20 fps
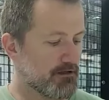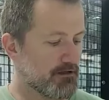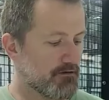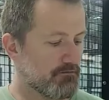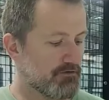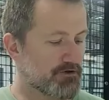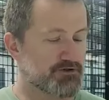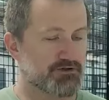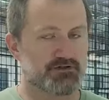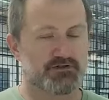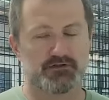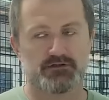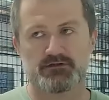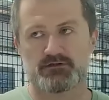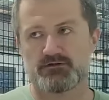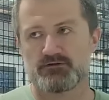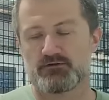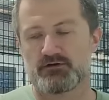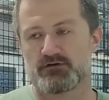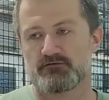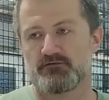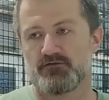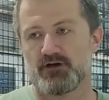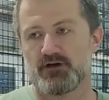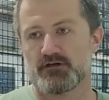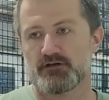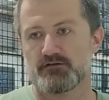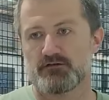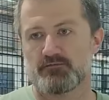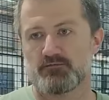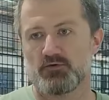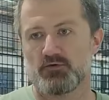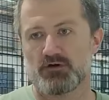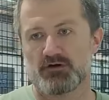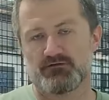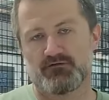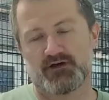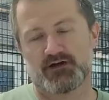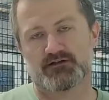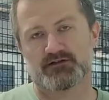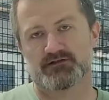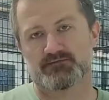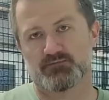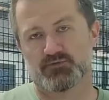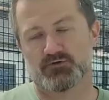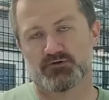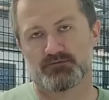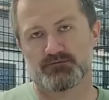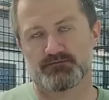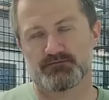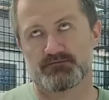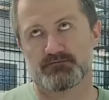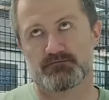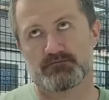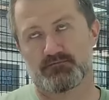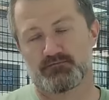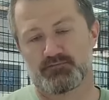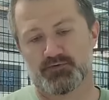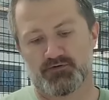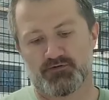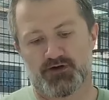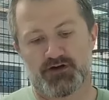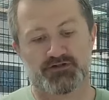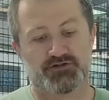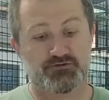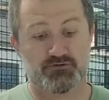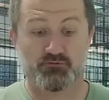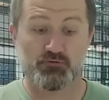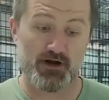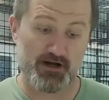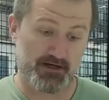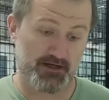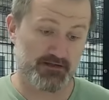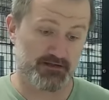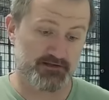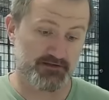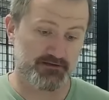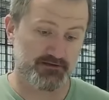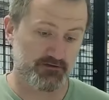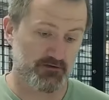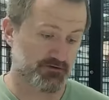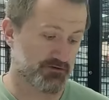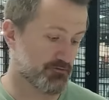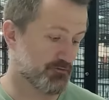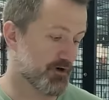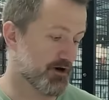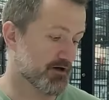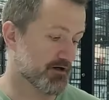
which you can find in more advanced, more professional rackets on the